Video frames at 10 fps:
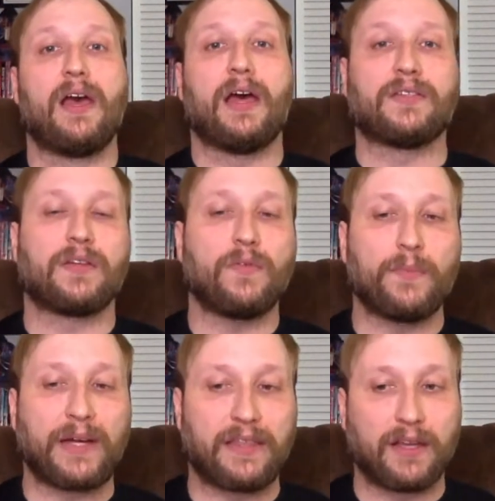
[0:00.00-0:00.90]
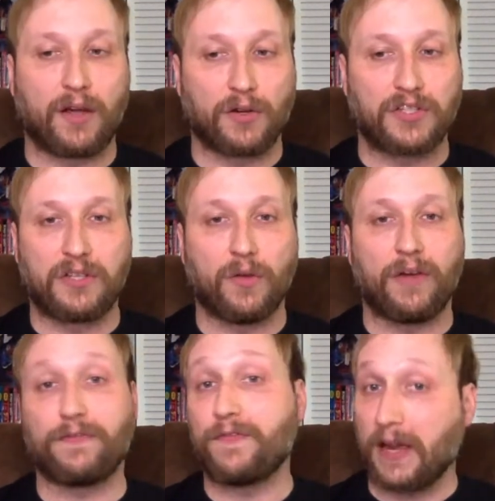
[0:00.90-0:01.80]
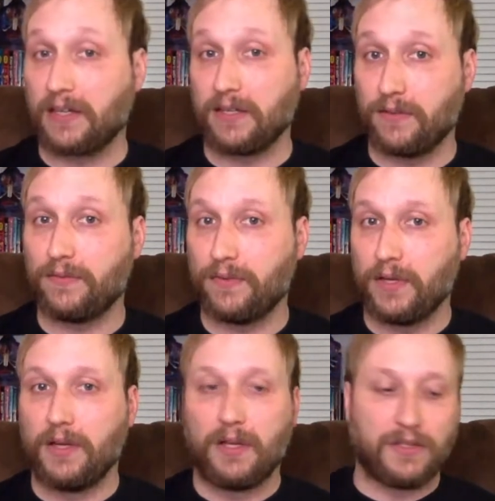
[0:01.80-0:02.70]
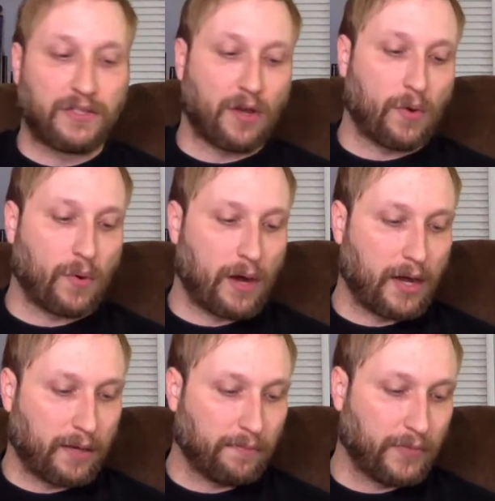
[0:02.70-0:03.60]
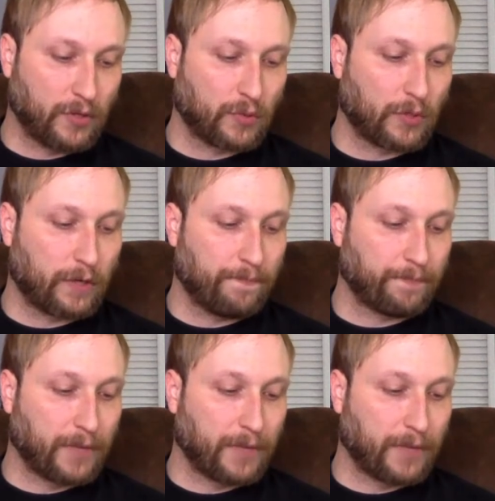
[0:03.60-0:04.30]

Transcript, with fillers: and some of them I think are still effective. So um, those were good.